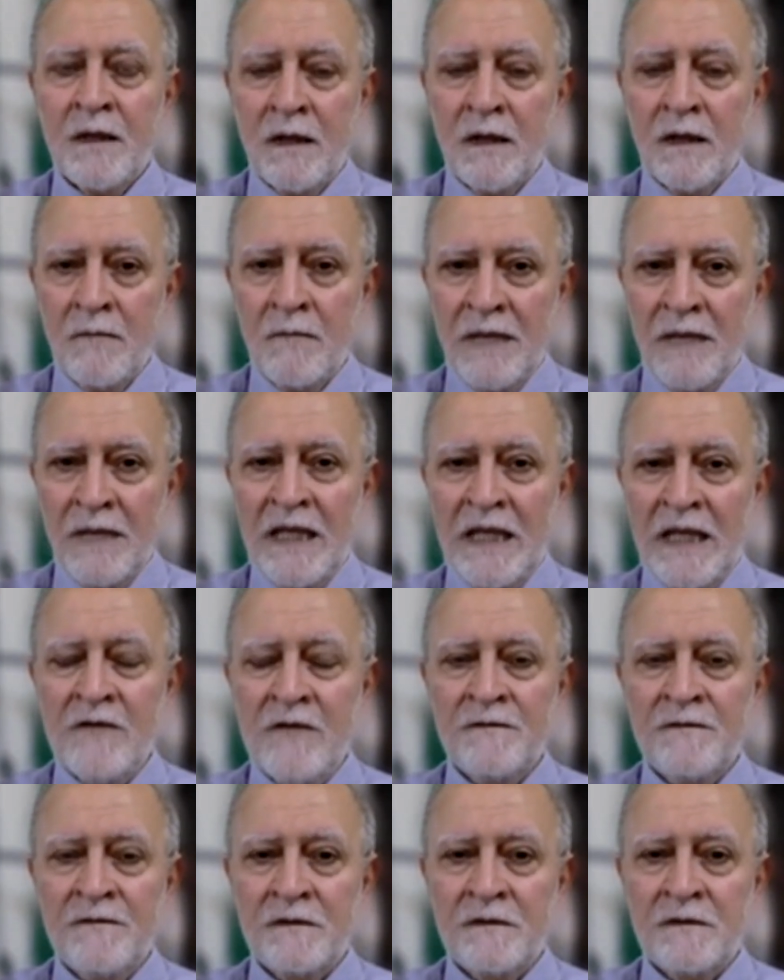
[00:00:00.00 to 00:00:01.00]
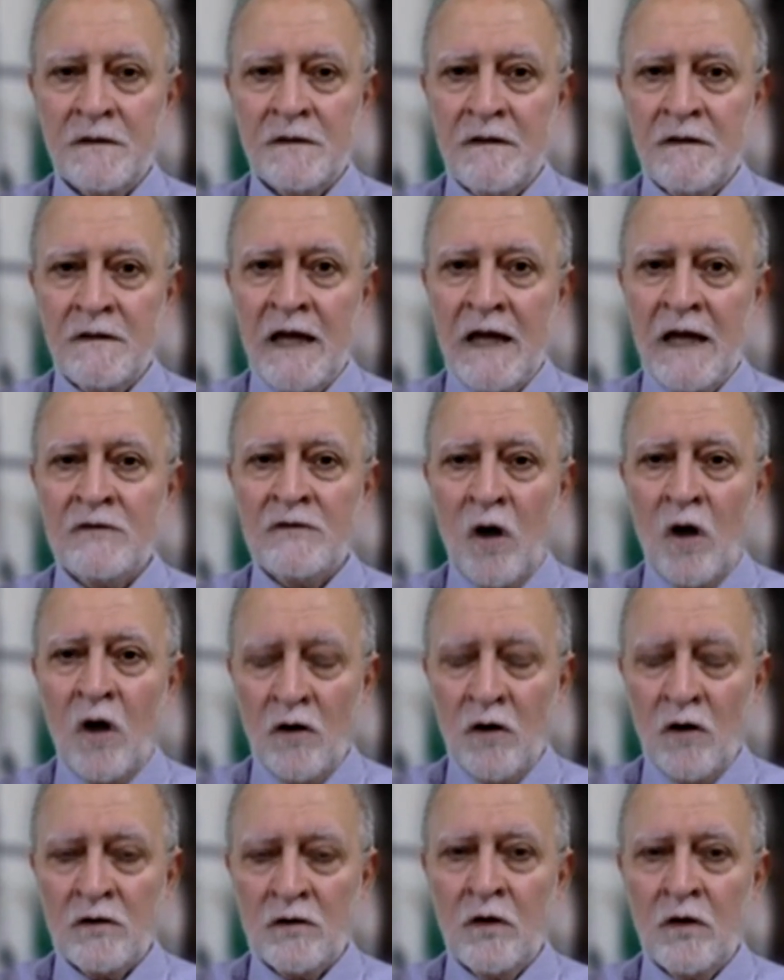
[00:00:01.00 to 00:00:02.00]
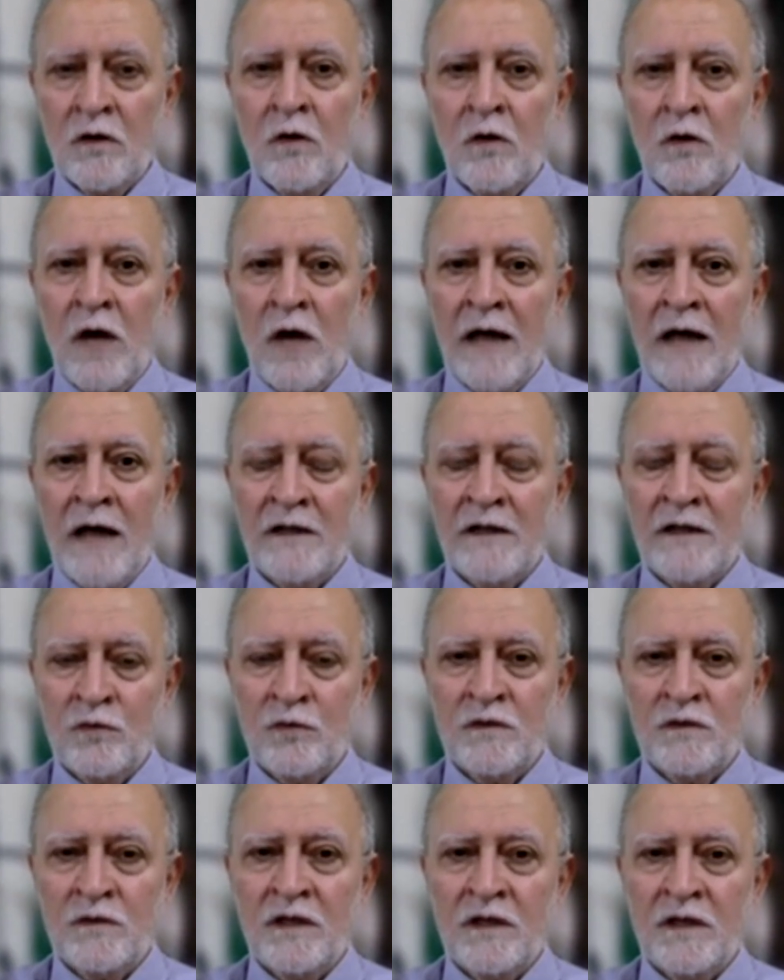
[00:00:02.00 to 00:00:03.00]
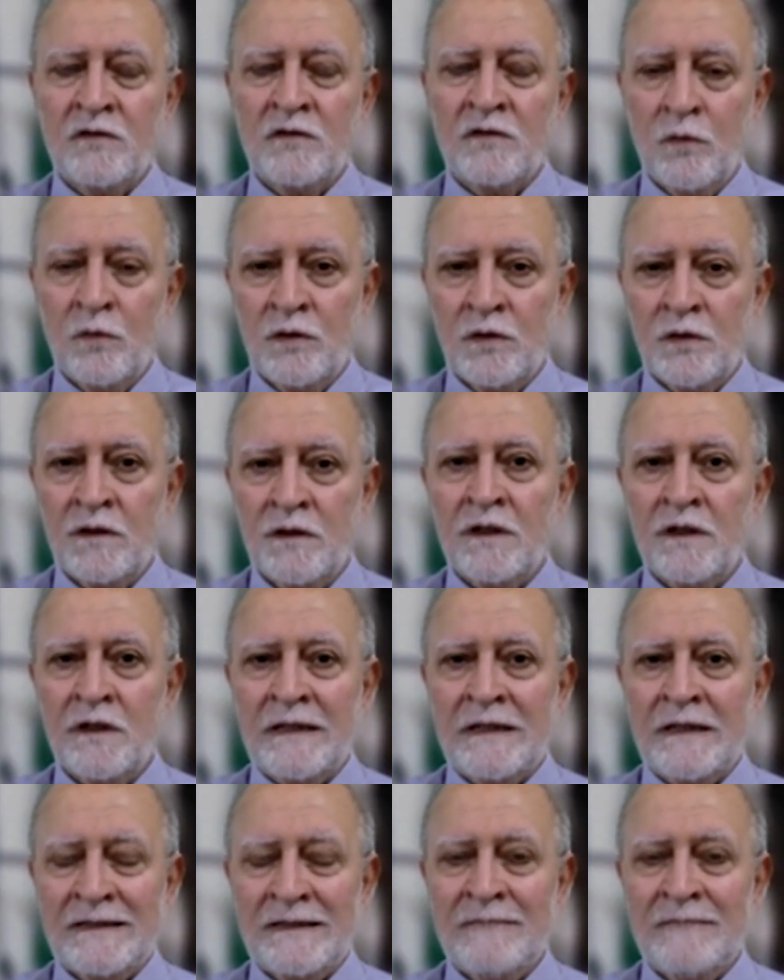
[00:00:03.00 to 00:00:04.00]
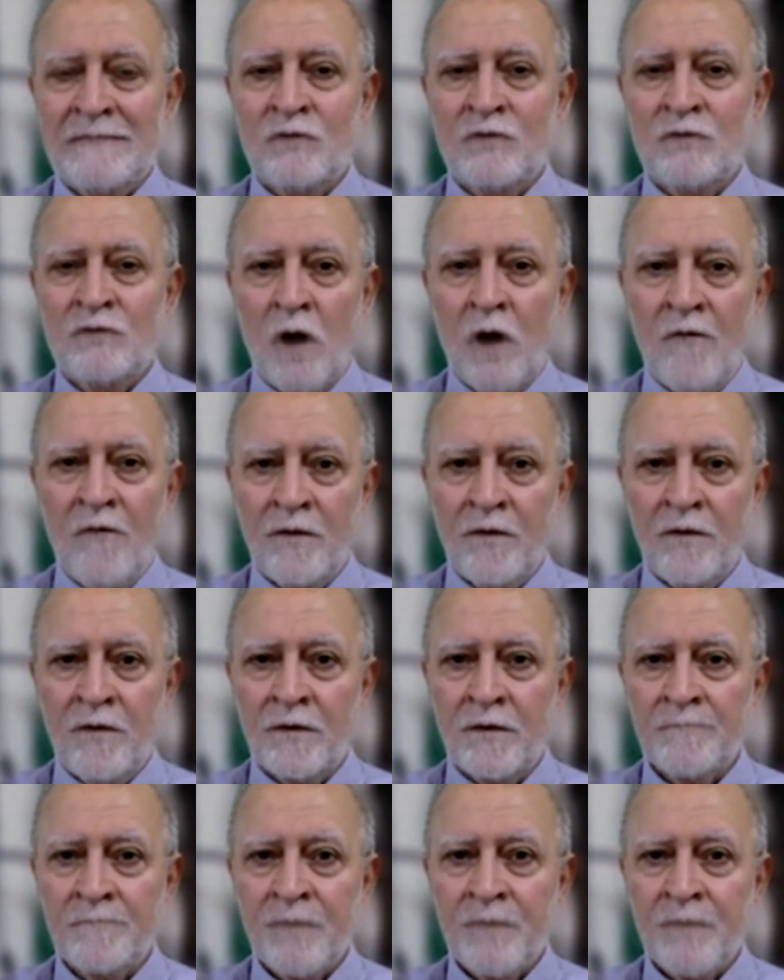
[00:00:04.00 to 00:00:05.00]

uh, believed that Oslo and the two-state solution it seemed to offer